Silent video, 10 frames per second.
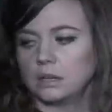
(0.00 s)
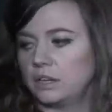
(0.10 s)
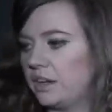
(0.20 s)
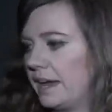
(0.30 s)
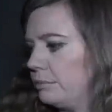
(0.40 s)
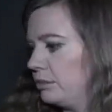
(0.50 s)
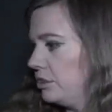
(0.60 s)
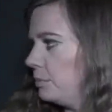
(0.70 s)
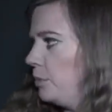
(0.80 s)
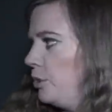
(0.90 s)
Are you able
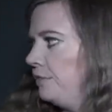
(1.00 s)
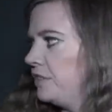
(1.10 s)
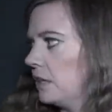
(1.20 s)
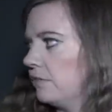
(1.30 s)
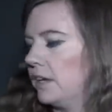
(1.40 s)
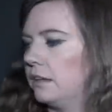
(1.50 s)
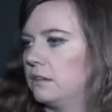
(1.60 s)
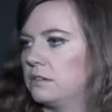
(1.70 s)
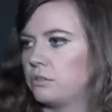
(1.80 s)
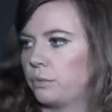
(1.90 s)
to move something in
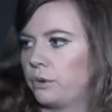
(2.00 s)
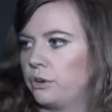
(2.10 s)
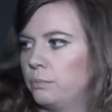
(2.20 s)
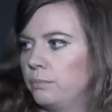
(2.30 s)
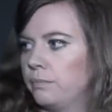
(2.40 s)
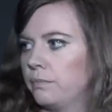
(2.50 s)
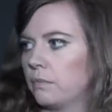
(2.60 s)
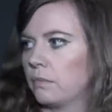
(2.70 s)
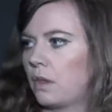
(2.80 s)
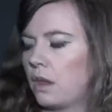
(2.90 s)
this room?
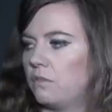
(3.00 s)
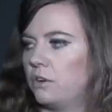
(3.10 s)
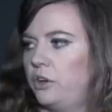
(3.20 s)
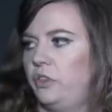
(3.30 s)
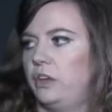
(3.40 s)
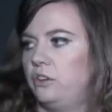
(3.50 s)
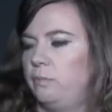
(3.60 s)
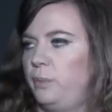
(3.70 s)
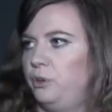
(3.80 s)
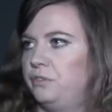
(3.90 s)
I've heard that you've
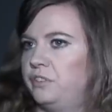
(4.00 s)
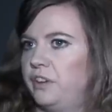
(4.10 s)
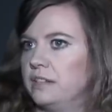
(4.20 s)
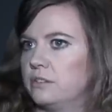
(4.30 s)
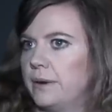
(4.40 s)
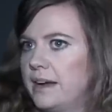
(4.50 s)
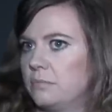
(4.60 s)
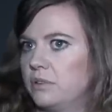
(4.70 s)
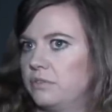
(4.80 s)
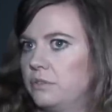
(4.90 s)
moved things
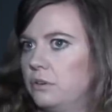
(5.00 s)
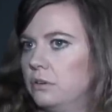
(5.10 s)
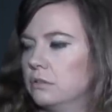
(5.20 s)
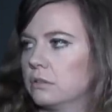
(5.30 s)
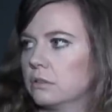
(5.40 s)
around before.